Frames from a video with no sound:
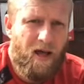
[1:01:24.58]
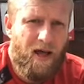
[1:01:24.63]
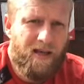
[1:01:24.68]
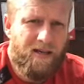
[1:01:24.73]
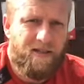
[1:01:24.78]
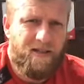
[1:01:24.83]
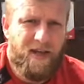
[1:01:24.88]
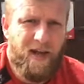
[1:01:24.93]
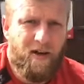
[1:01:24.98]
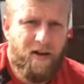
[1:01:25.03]

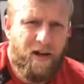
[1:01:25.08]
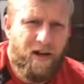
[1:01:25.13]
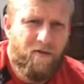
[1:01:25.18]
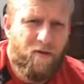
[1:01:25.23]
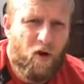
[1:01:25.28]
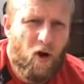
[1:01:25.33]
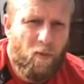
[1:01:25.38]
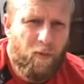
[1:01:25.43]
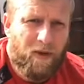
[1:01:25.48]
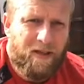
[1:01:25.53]
Let's see, I'm going to
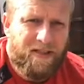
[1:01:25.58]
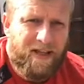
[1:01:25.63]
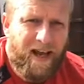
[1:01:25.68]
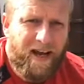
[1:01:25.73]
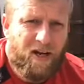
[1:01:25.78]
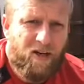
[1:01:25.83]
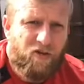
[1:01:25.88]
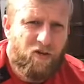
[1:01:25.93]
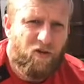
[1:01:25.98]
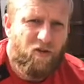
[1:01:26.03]
give a couple of
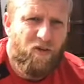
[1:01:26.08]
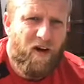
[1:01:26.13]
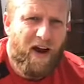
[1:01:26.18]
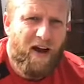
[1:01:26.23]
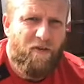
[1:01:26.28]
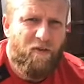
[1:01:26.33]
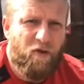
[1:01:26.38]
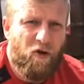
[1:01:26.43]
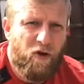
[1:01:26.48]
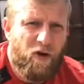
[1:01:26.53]
seconds, just
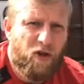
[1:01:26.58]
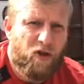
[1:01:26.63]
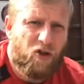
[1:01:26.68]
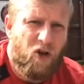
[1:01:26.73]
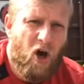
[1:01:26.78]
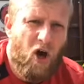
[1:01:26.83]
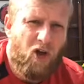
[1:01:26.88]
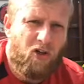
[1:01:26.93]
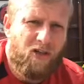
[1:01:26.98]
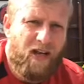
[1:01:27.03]
fire through your
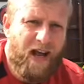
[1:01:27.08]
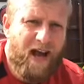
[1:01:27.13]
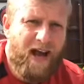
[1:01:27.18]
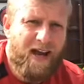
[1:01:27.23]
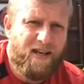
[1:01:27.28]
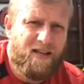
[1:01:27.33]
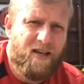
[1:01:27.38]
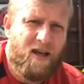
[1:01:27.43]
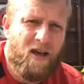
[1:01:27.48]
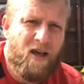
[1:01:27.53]
scores,
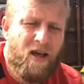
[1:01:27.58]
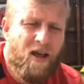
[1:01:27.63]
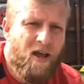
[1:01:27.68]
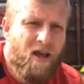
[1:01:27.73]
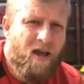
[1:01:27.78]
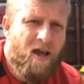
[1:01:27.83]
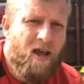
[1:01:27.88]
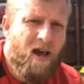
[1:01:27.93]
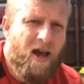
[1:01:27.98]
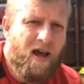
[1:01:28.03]
guys.
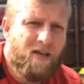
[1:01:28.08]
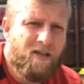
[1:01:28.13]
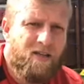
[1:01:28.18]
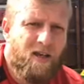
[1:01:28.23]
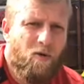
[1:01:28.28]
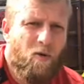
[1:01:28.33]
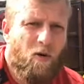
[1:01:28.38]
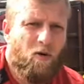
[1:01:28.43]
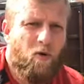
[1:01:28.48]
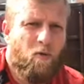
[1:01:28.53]
Let's
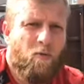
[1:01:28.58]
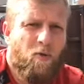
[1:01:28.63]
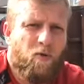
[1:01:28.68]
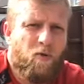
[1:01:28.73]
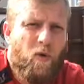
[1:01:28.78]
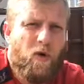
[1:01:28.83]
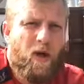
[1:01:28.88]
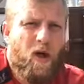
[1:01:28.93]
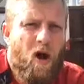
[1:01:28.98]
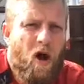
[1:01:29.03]
see what
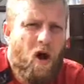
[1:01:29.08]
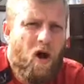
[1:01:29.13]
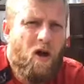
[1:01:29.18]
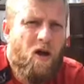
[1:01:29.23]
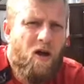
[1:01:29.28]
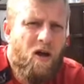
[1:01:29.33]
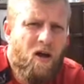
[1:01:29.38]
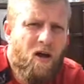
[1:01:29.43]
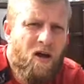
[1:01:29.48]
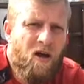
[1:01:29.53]
numbers we
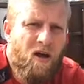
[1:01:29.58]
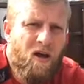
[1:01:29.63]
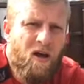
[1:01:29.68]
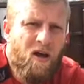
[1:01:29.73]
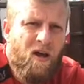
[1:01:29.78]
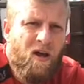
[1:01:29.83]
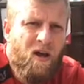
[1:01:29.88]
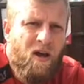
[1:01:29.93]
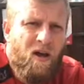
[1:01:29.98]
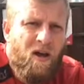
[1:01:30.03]
got.
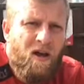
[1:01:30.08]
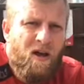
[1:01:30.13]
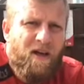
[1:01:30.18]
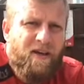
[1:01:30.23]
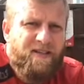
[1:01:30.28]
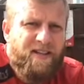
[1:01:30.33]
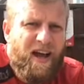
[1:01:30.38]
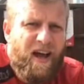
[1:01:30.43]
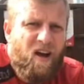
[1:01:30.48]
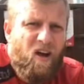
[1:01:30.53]

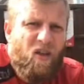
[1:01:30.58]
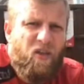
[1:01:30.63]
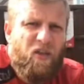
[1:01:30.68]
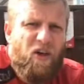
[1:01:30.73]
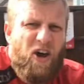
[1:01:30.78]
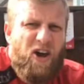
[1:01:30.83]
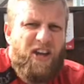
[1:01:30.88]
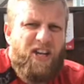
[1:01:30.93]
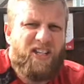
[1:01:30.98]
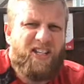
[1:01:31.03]
Say I got
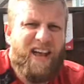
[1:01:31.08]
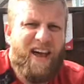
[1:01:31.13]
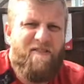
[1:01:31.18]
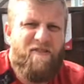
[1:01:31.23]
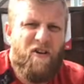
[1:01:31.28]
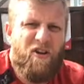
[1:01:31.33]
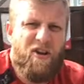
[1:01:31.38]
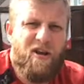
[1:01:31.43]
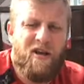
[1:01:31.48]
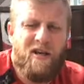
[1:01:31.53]

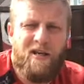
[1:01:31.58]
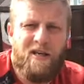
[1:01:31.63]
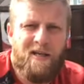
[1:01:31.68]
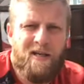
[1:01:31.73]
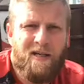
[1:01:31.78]
37.